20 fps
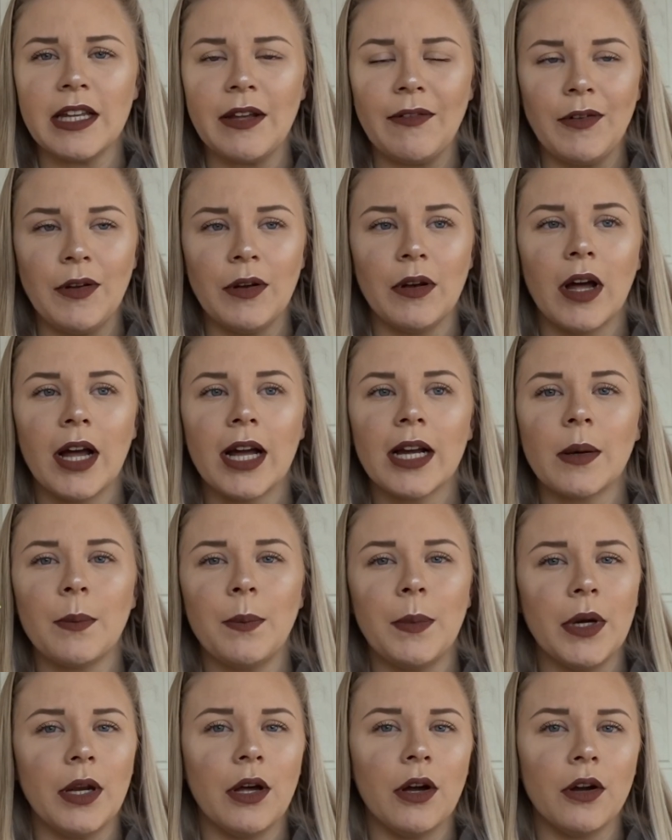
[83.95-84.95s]
If you
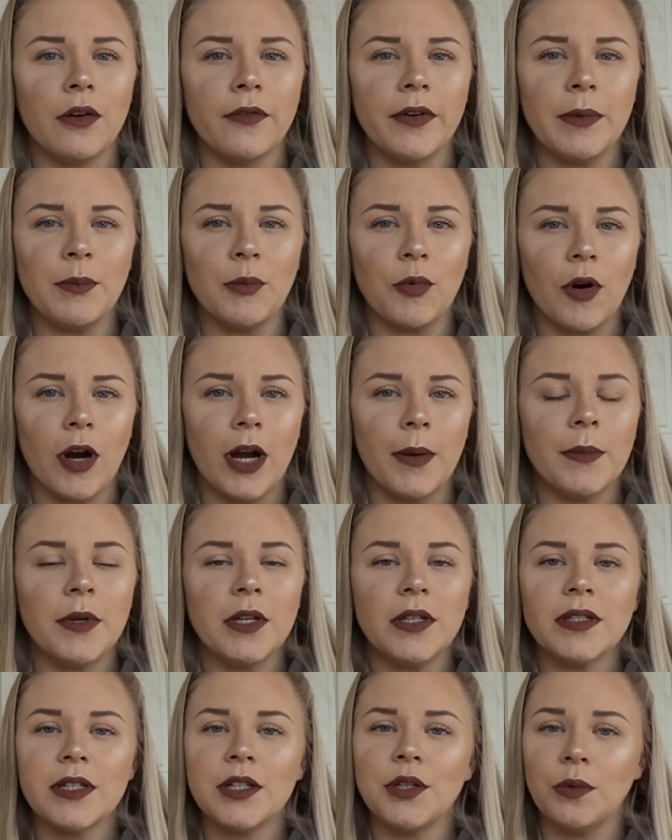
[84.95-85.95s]
like blurring
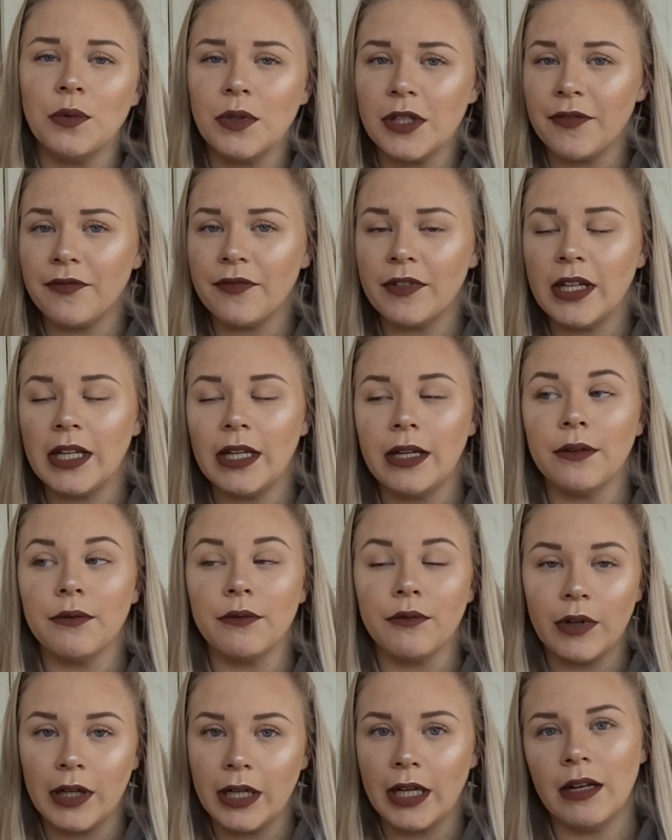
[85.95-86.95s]
primers, you'll definitely
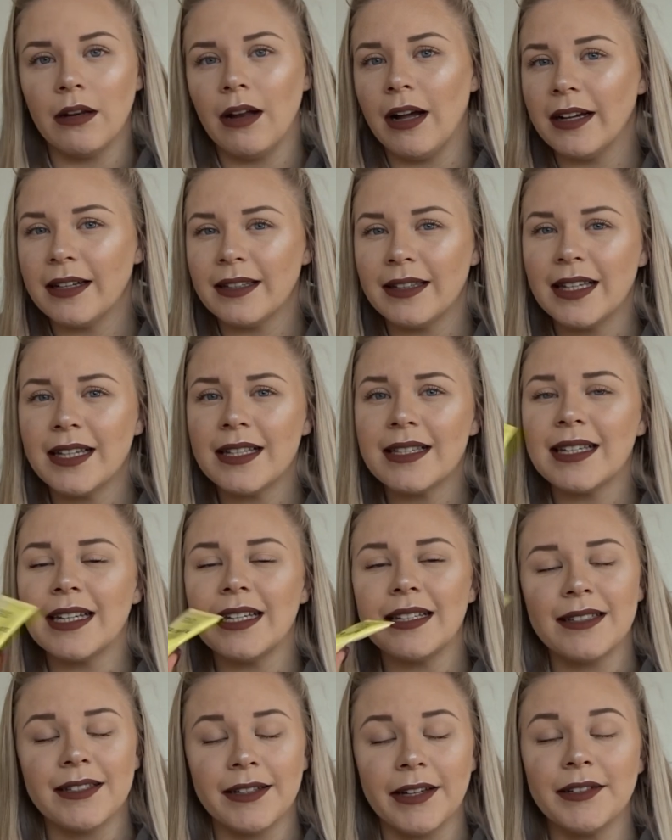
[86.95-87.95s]
really like this.
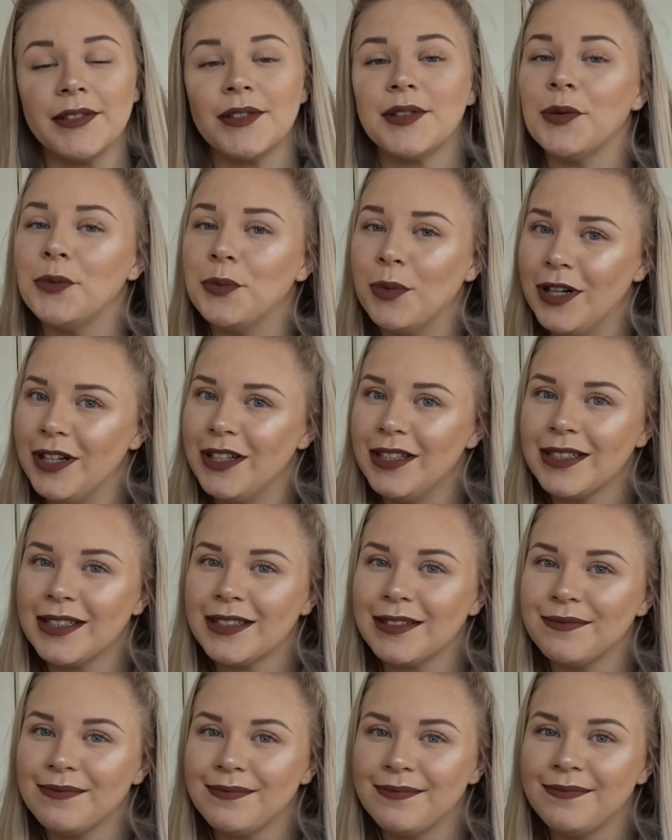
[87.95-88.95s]
It does
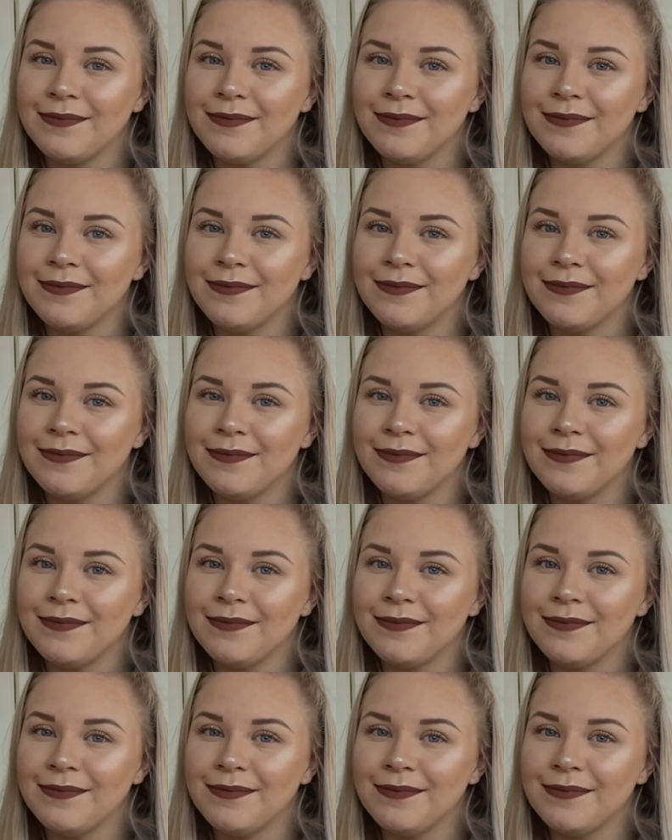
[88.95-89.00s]
work.